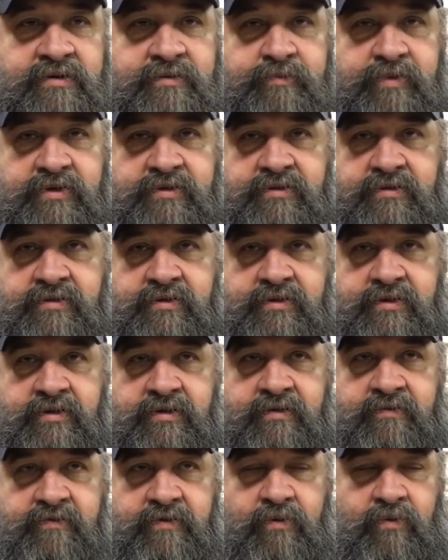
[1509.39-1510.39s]
Especially you
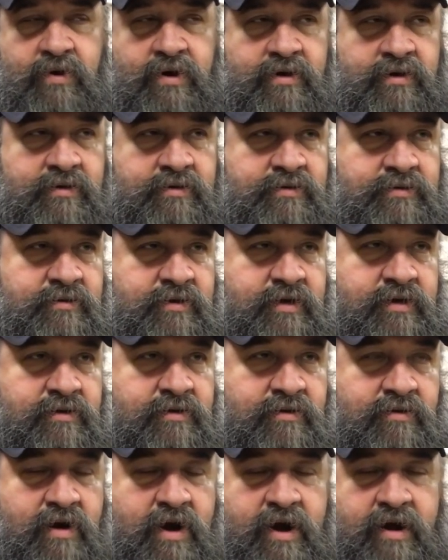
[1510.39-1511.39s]
know if we're working on
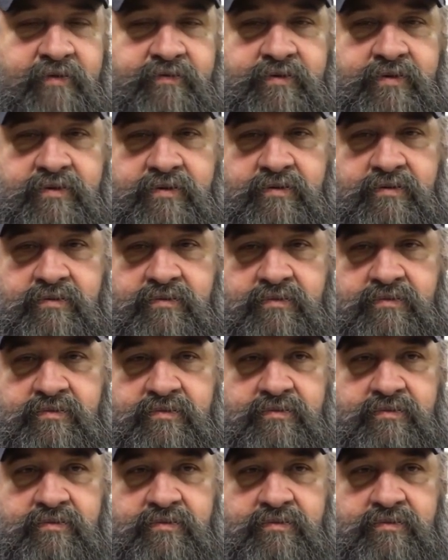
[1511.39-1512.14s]
aircraft and